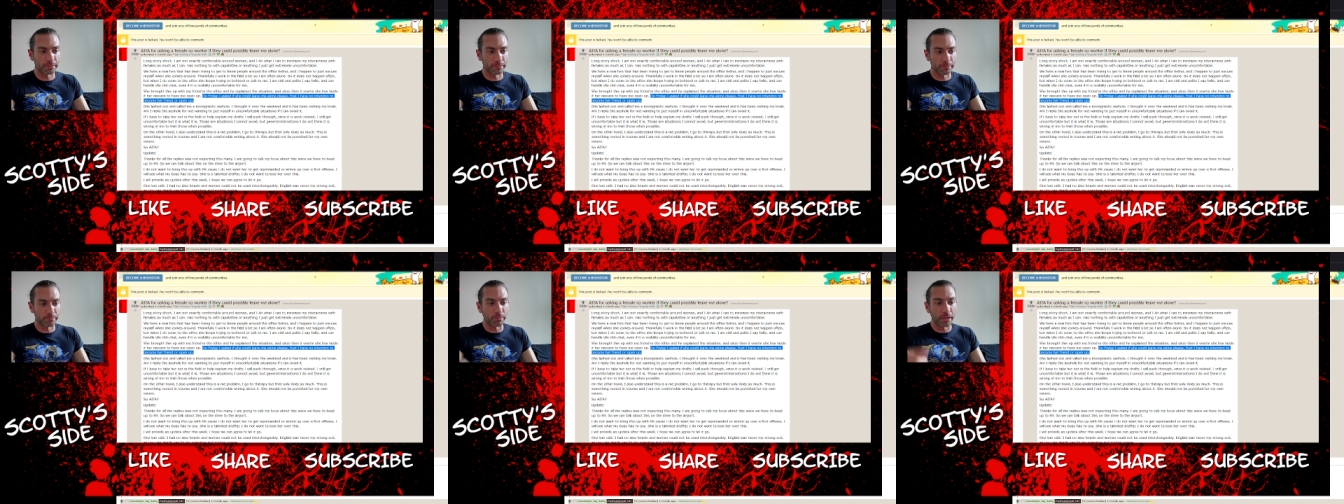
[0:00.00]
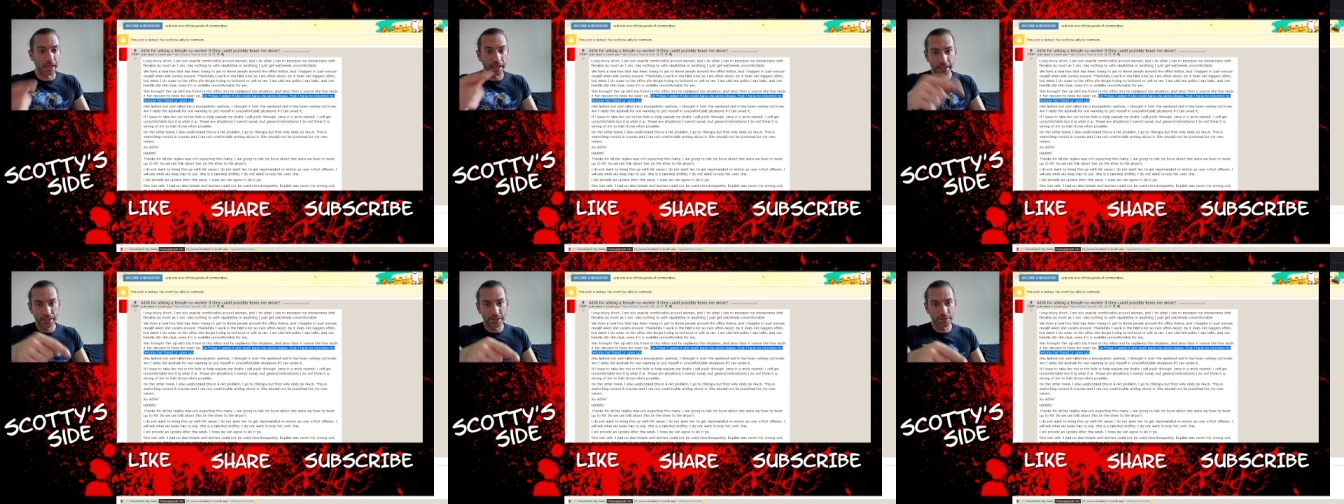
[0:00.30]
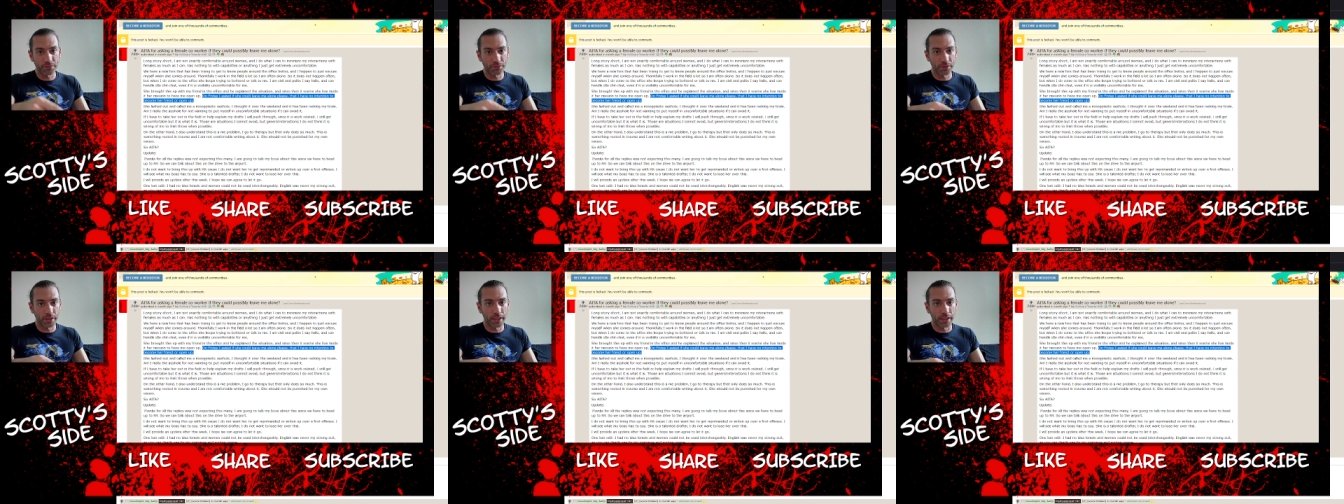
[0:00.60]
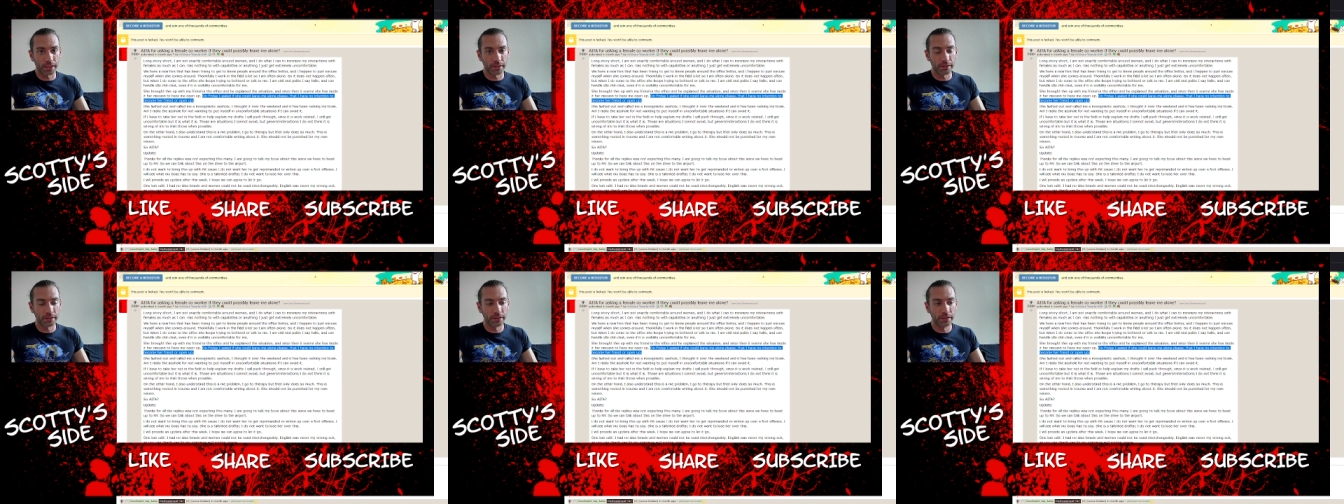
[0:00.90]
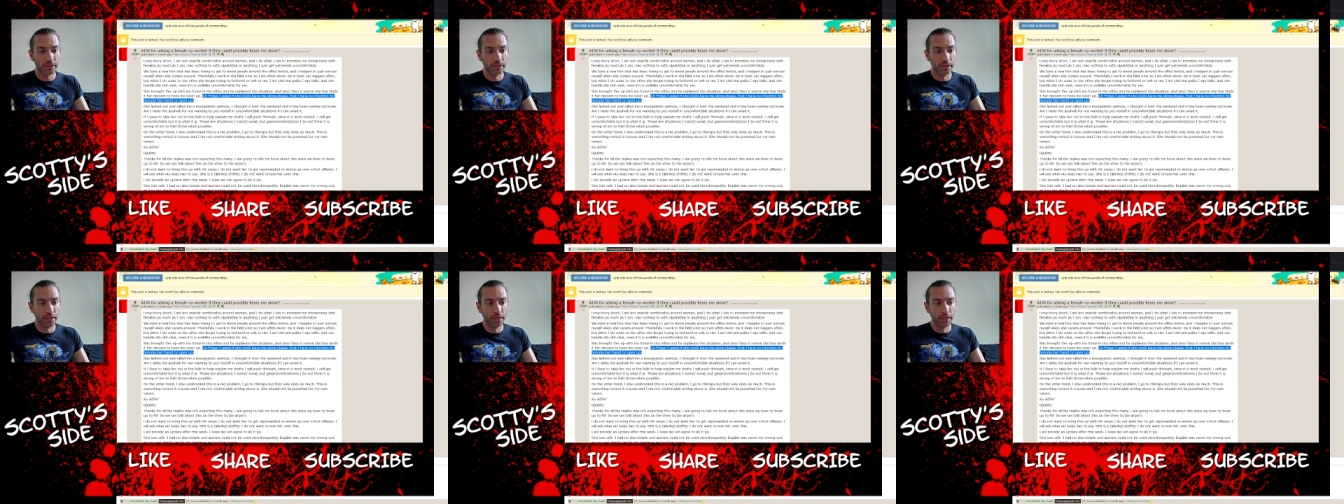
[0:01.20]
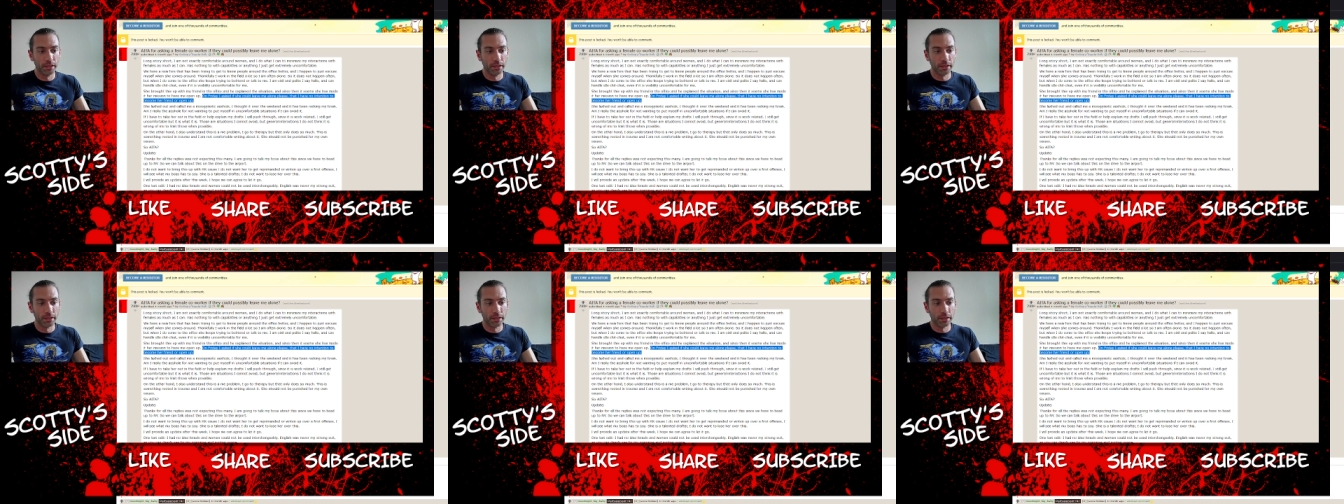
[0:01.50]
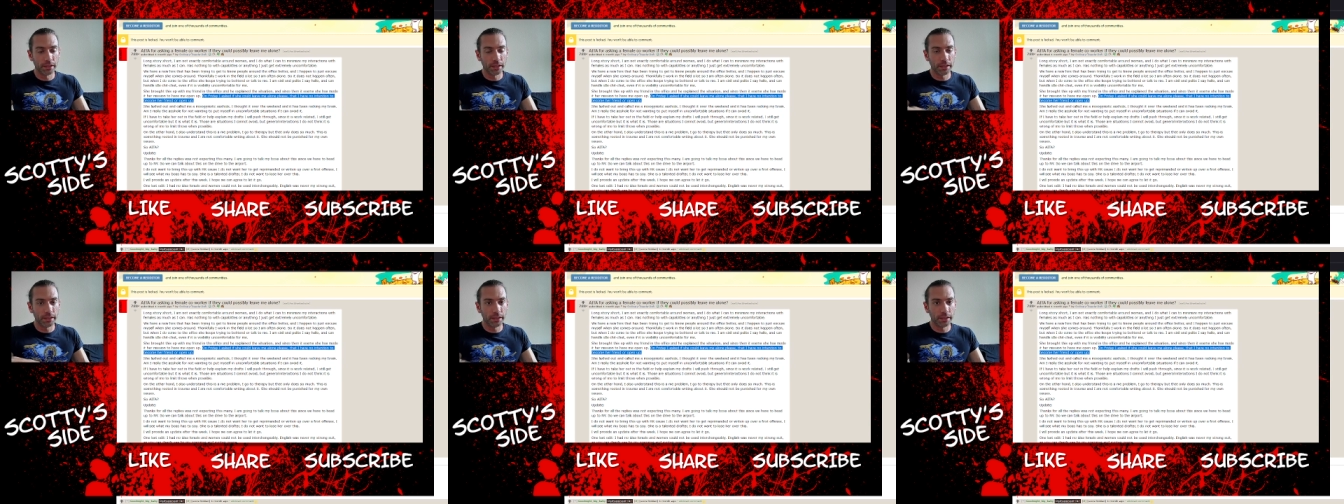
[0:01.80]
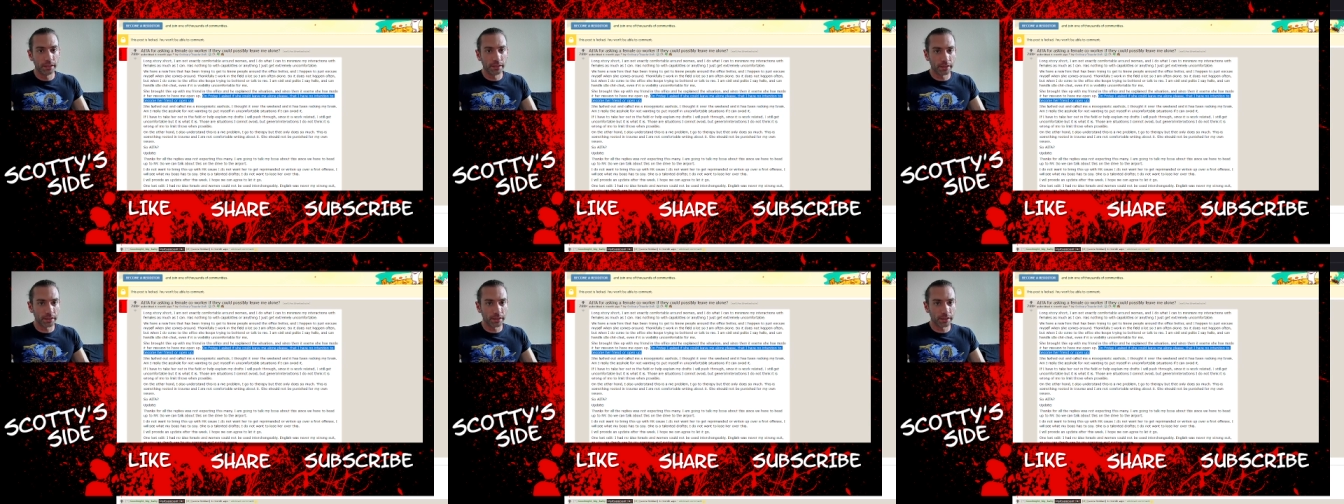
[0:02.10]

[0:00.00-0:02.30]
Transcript: by his friend. He didn't